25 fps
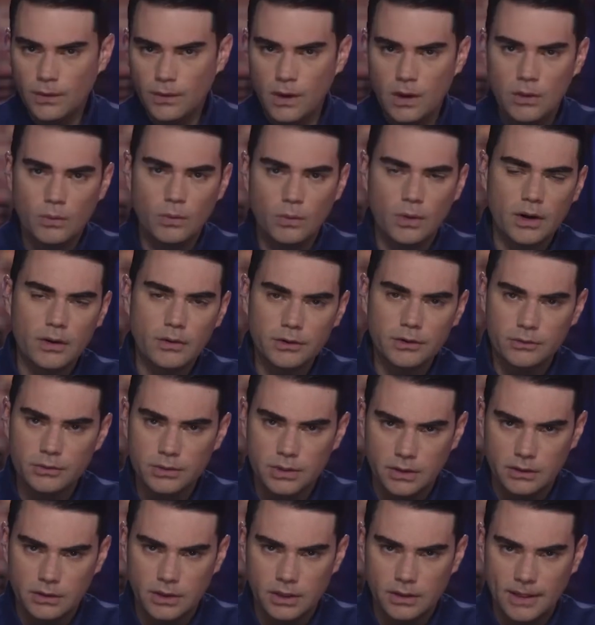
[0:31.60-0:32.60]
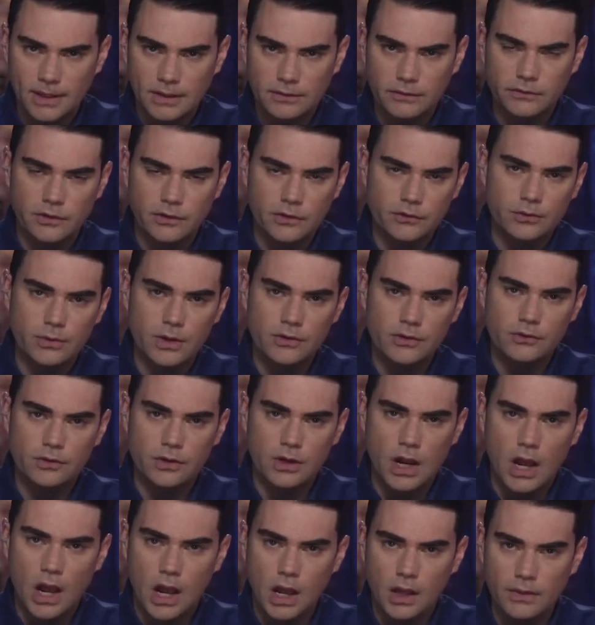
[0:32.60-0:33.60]
all, what are you hearing about the
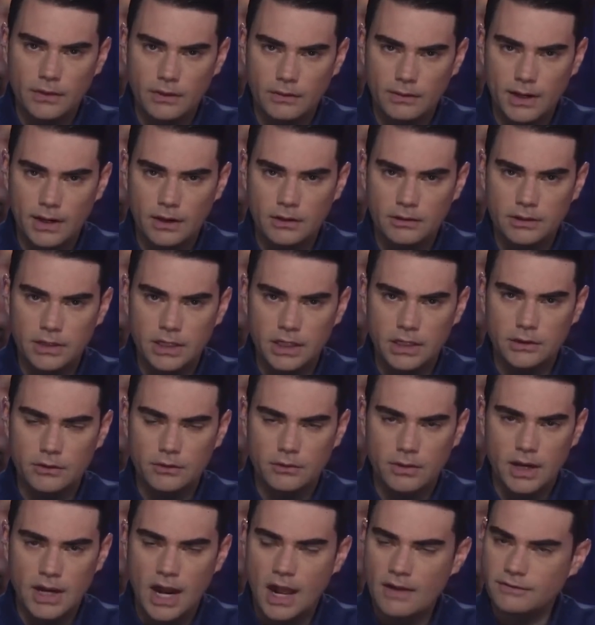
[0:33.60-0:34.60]
situation on the ground in Ukraine?